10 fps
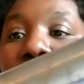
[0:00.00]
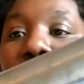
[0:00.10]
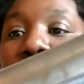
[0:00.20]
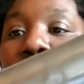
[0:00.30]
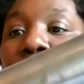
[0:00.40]

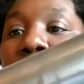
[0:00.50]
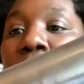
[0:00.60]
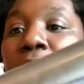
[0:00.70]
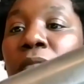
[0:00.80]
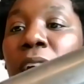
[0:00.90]
just bring
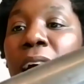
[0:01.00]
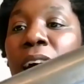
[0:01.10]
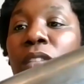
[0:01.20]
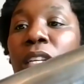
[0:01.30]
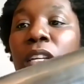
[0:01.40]
it
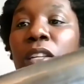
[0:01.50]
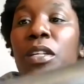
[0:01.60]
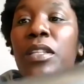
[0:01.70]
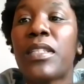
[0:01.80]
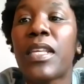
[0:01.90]
around, you
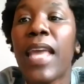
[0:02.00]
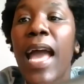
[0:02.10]
can see the